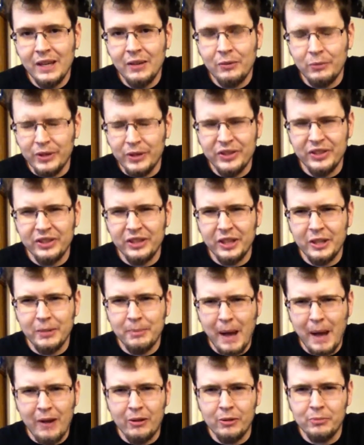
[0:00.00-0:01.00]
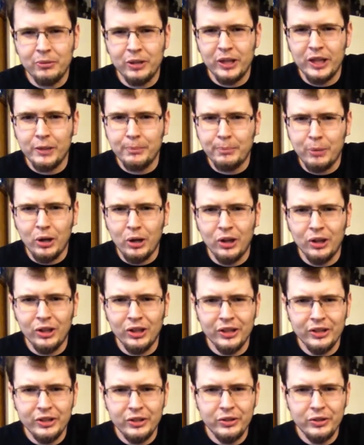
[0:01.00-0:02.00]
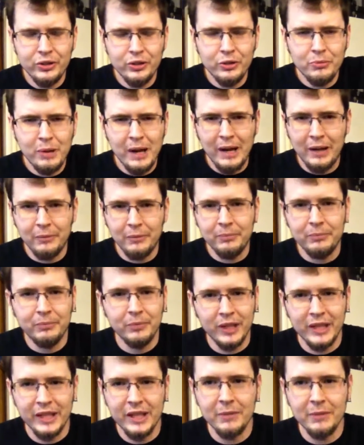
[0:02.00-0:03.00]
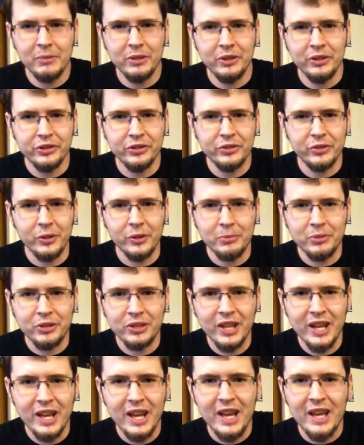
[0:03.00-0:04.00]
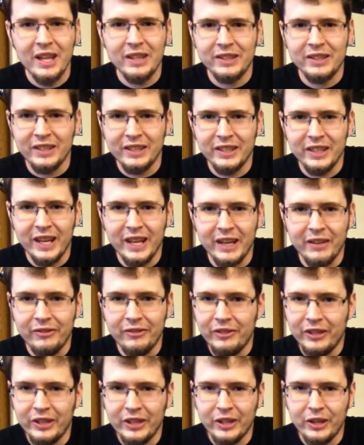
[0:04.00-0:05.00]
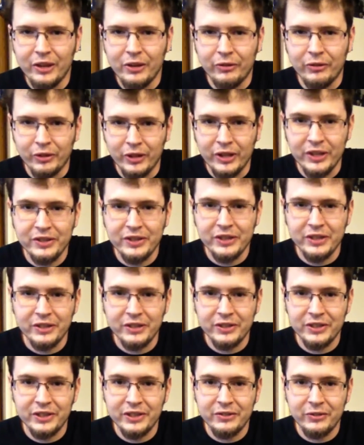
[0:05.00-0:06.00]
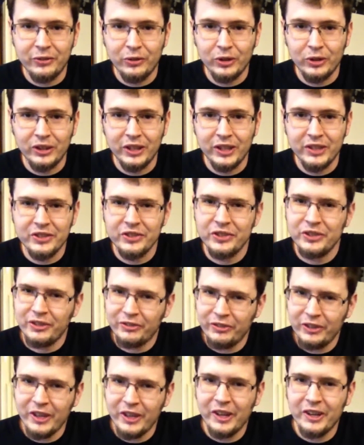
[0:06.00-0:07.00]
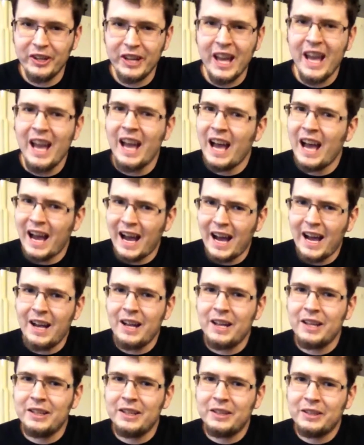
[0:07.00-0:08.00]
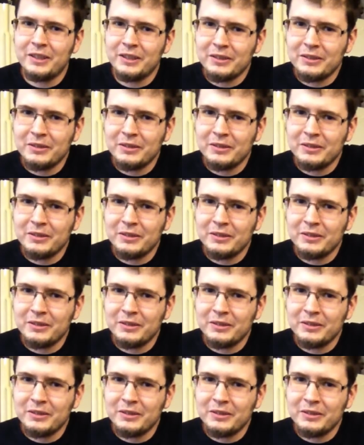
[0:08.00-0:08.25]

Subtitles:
recently, Power Player Paul on YouTube, I'll link him in the description, did a video for his Nintendo 64 collection, so I figured I'd